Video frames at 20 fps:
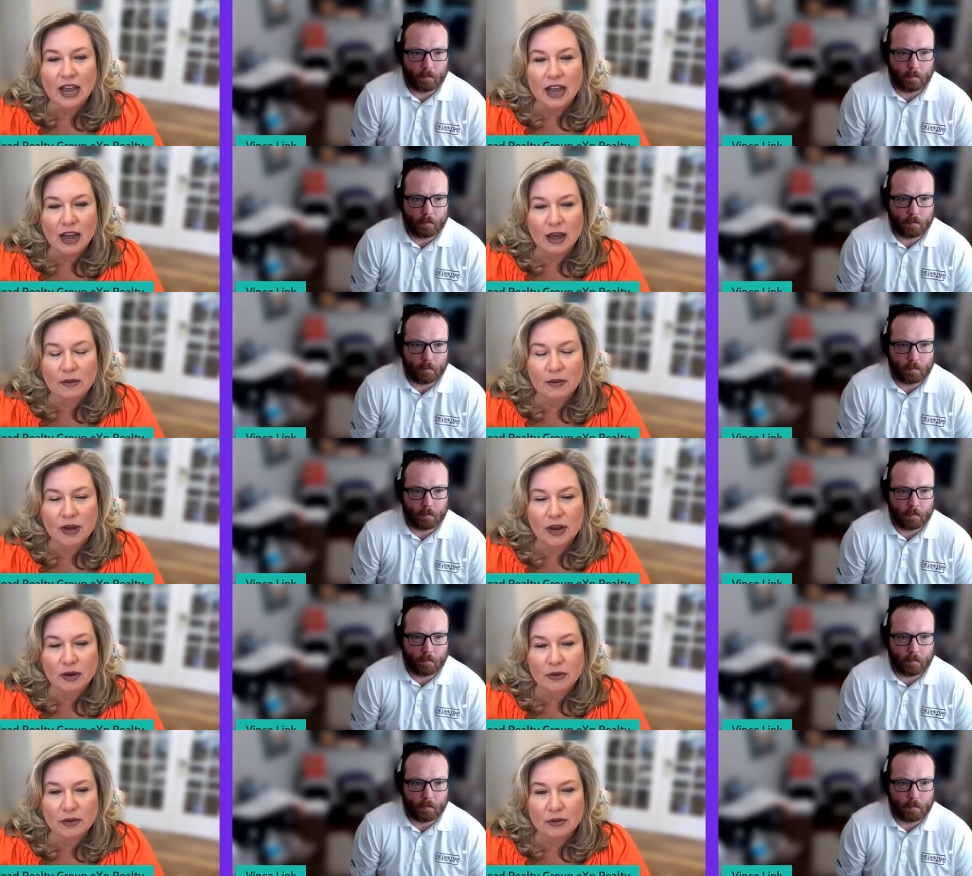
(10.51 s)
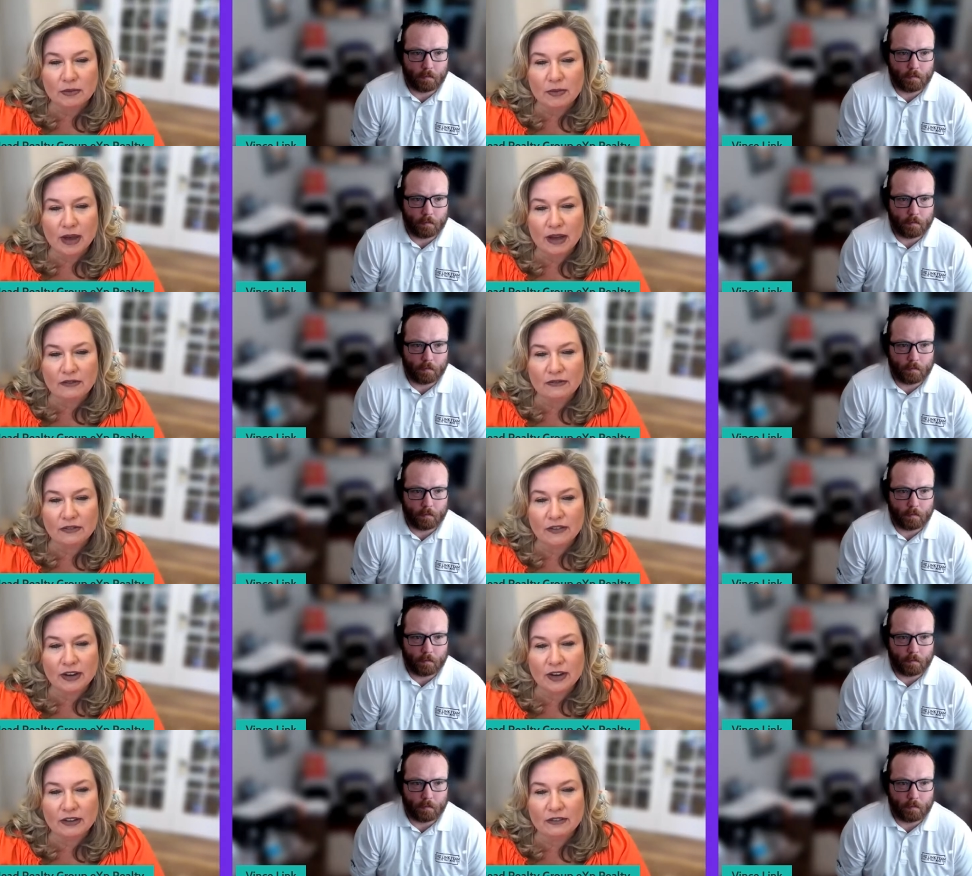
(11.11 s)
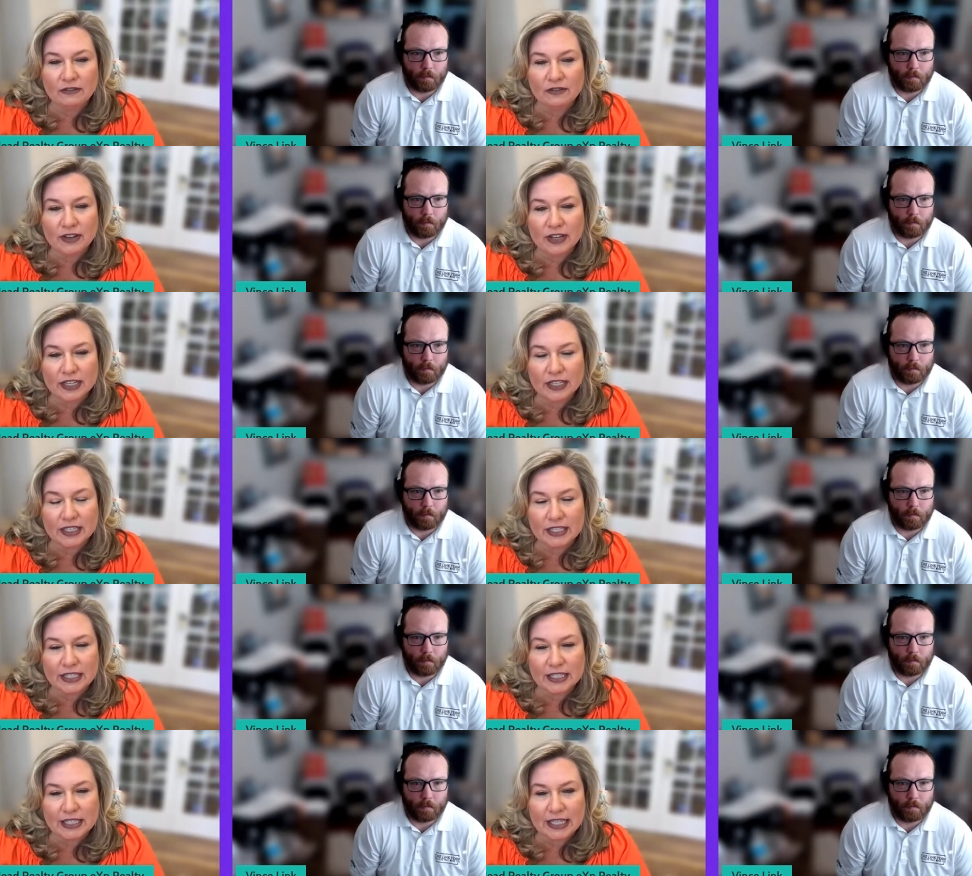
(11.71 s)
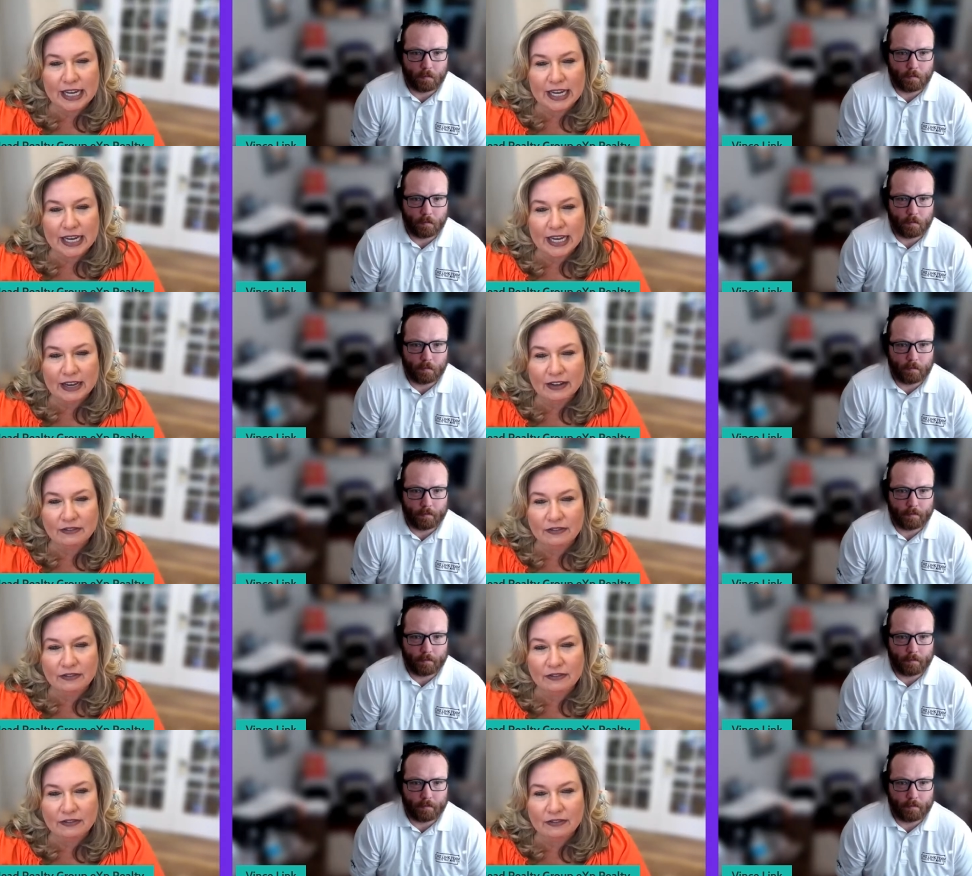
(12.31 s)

Speaker 1: I'm here with my friend Vince Link.